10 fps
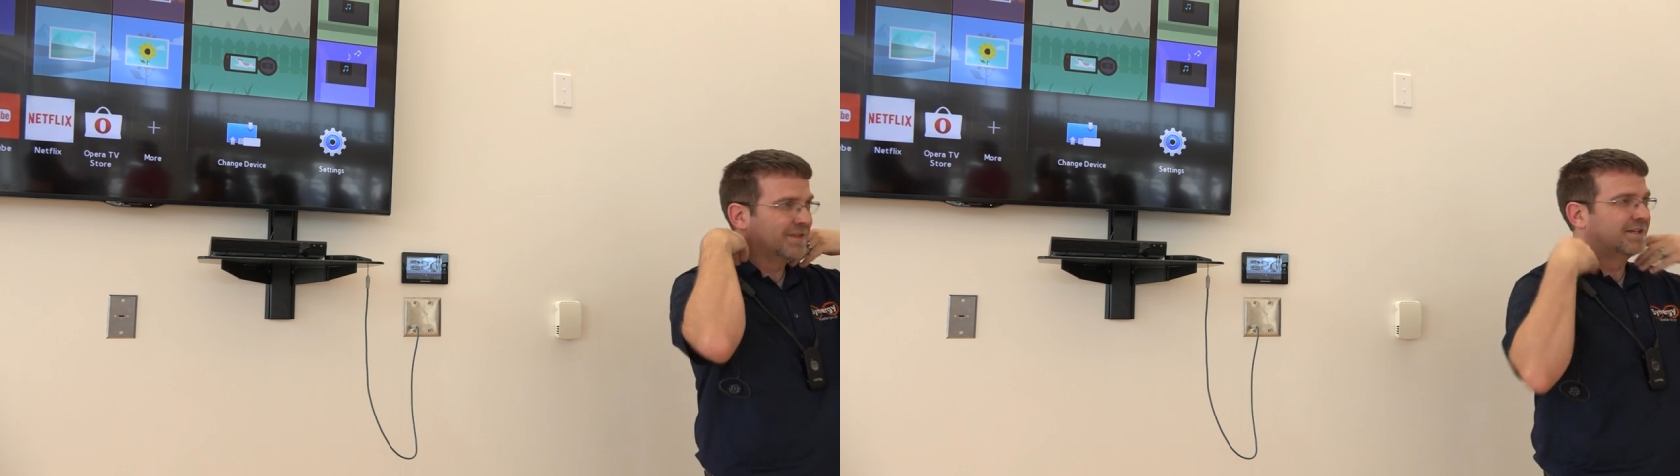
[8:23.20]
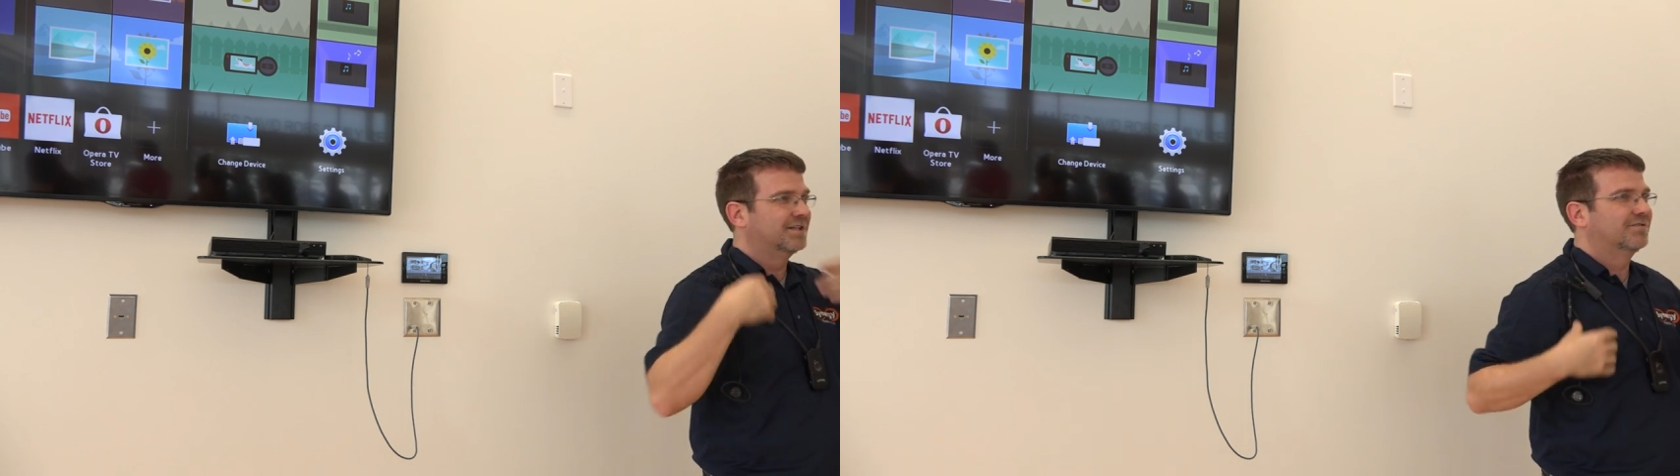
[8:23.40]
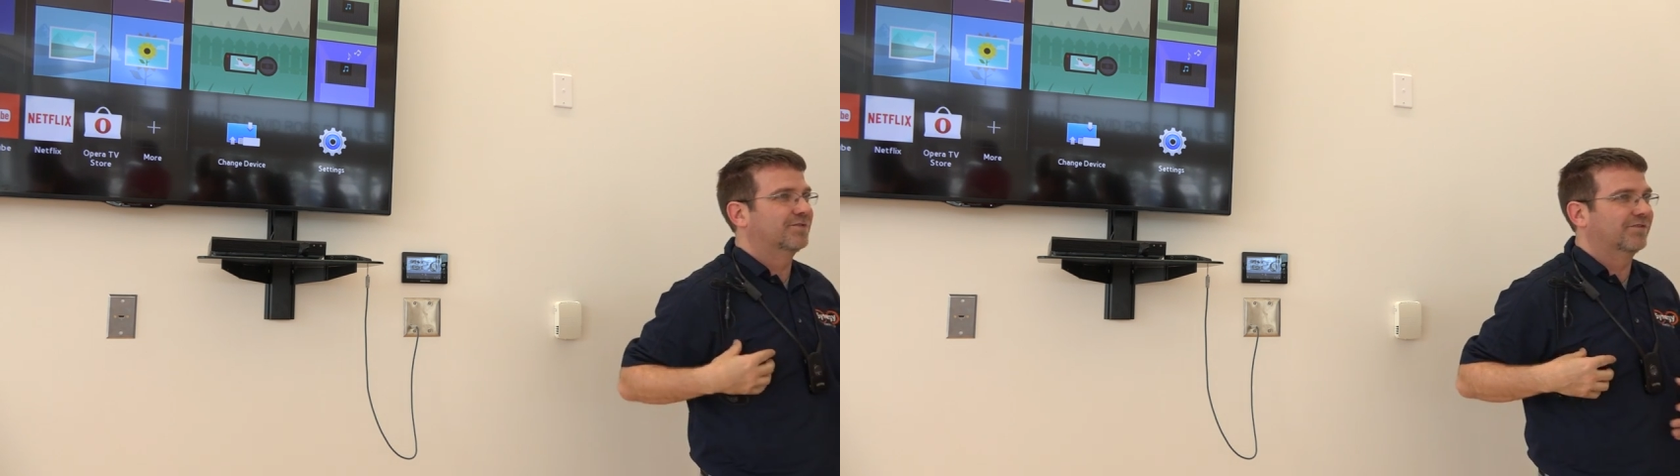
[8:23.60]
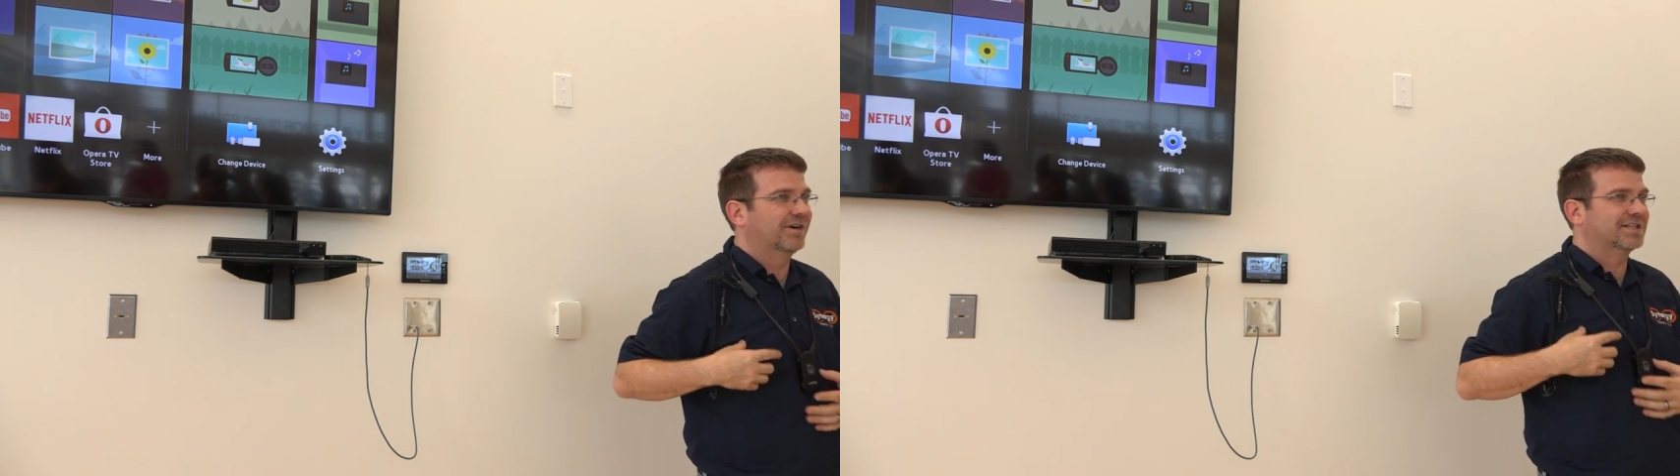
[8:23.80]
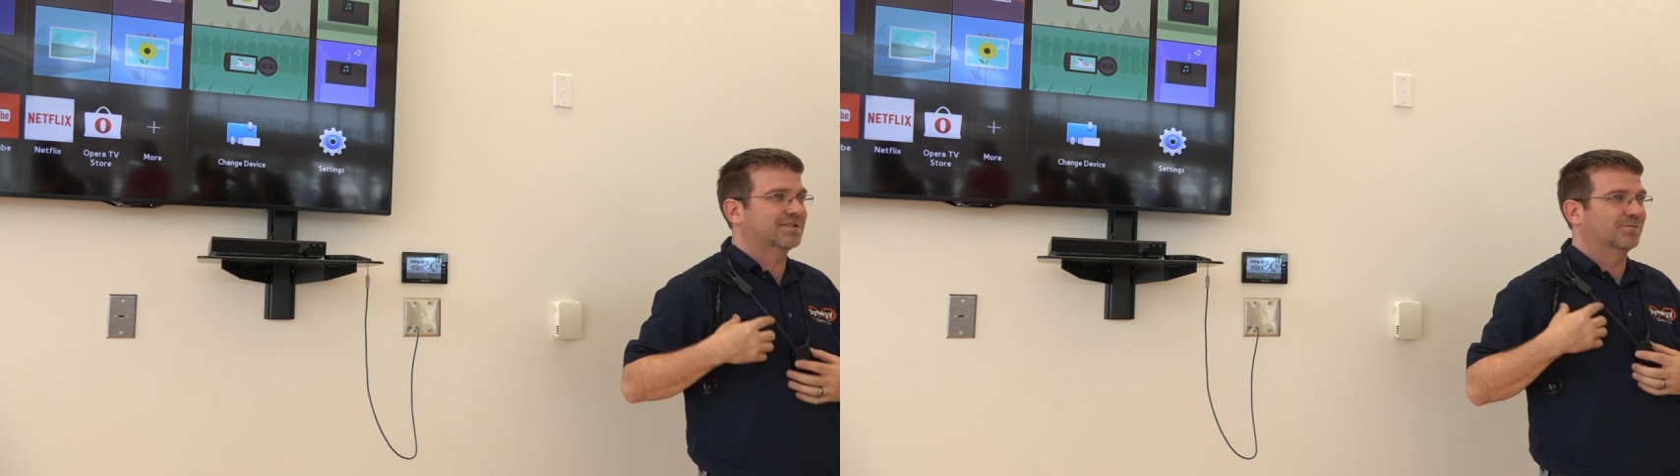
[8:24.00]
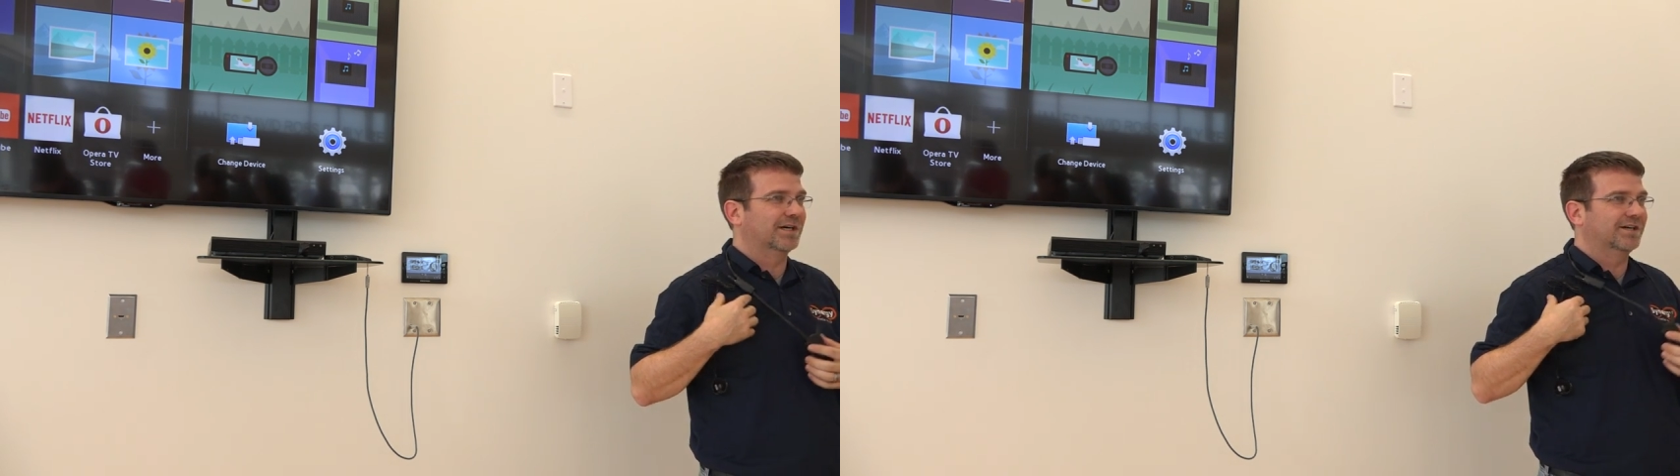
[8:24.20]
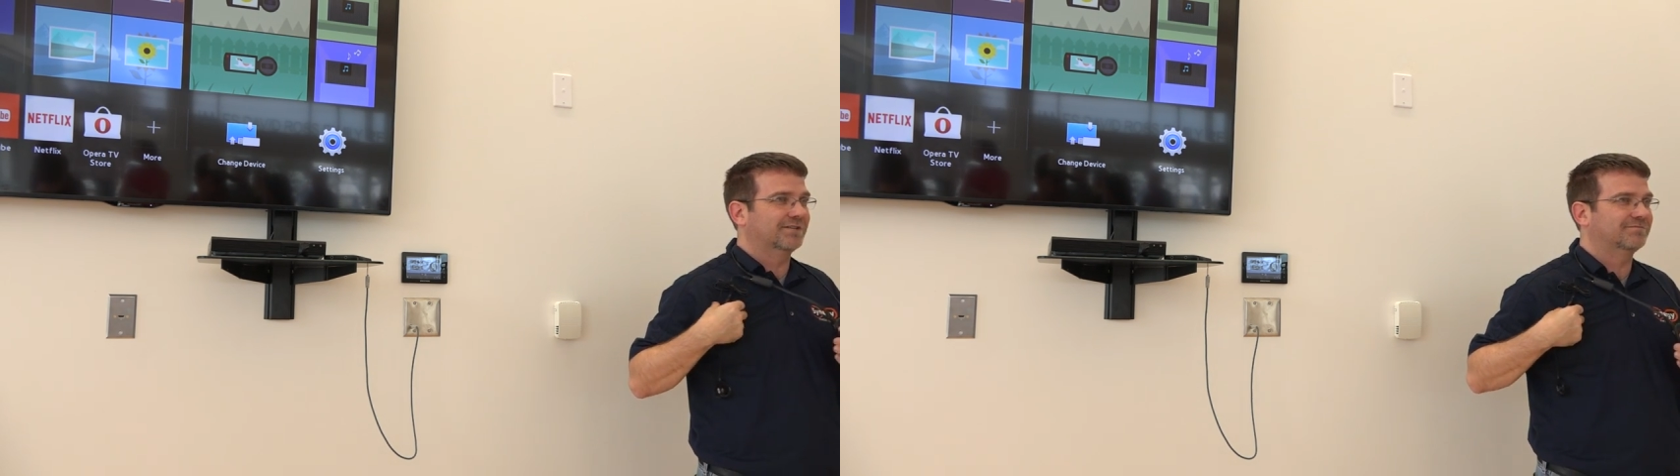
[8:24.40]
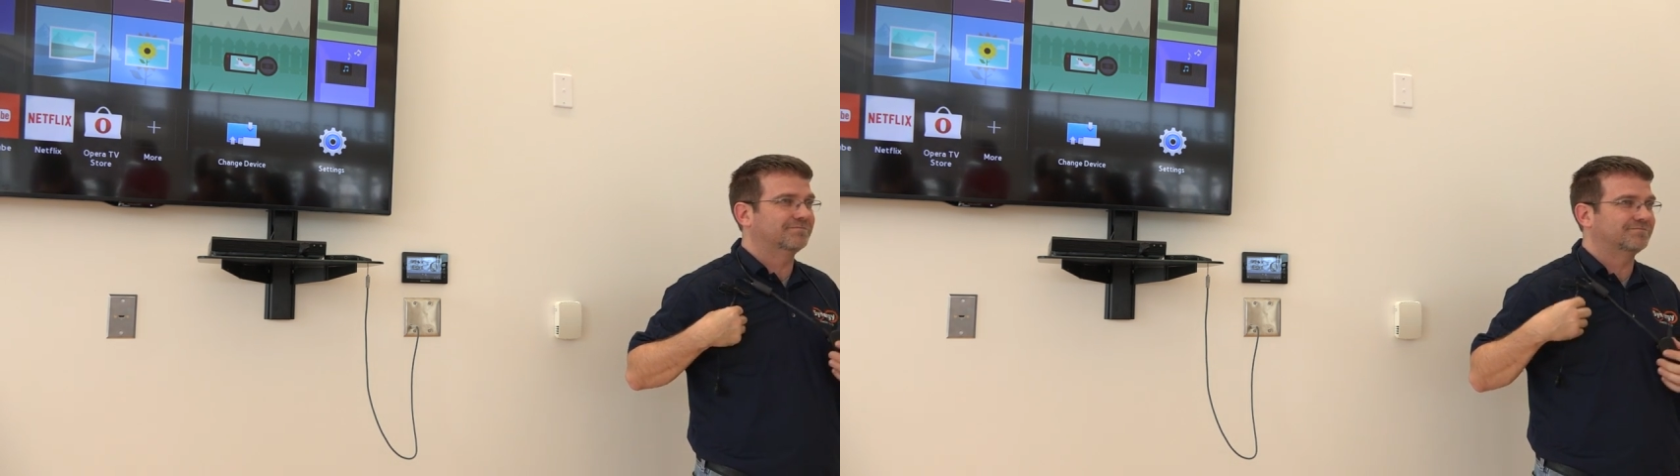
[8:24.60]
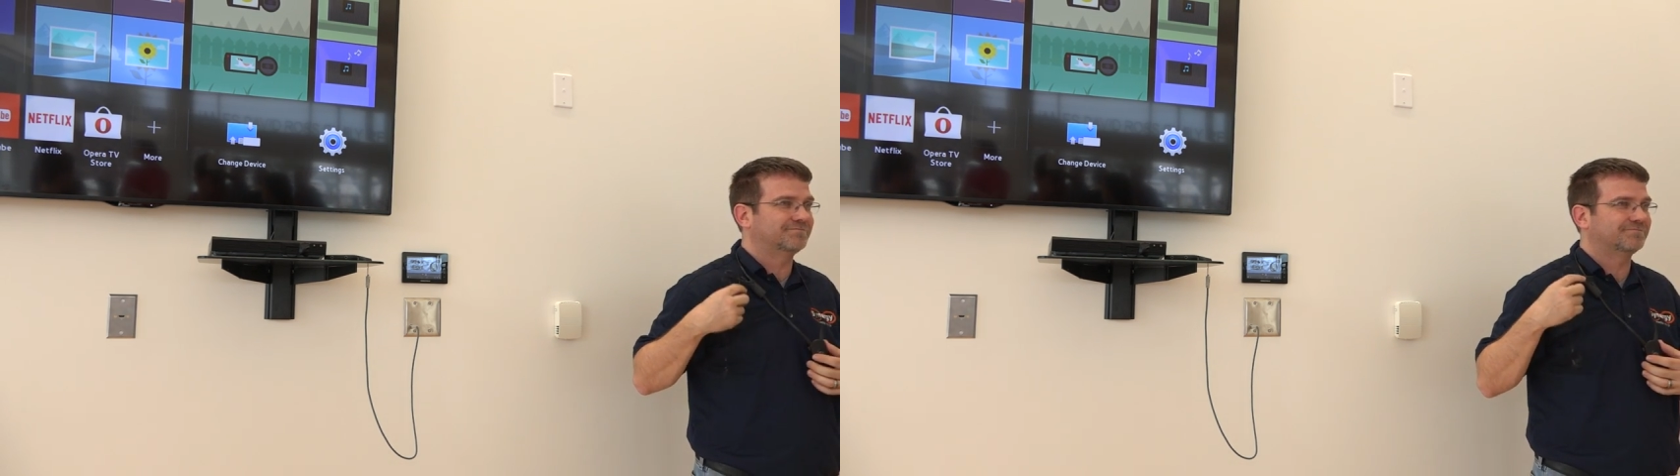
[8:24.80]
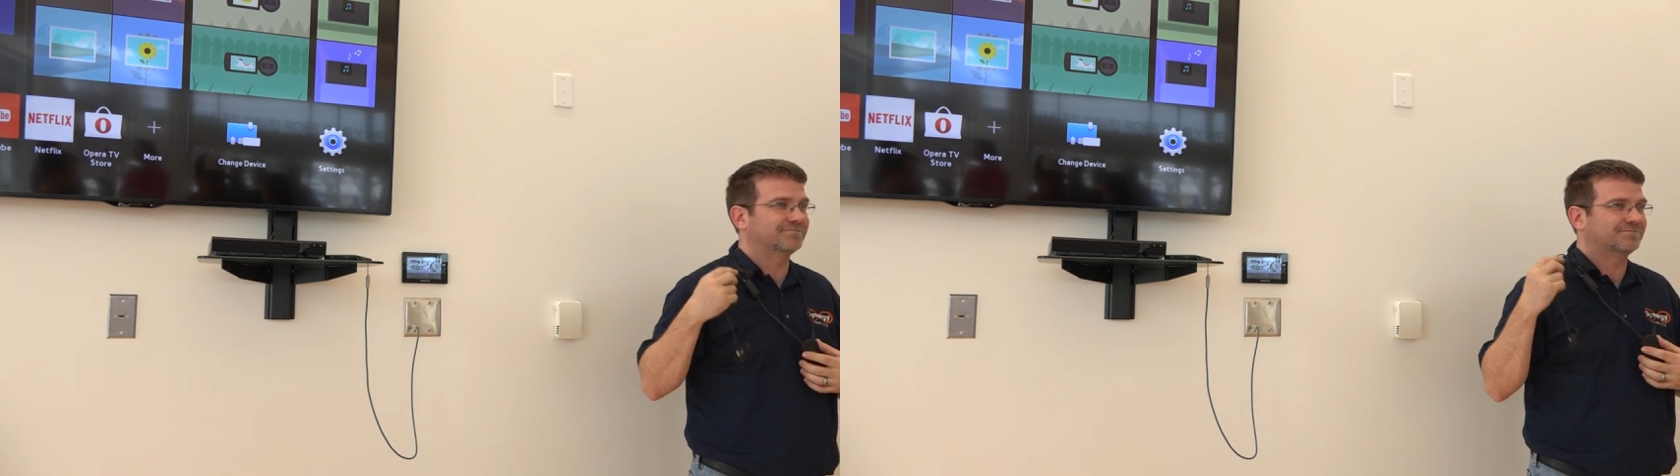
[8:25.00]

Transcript: the rest of wearing it.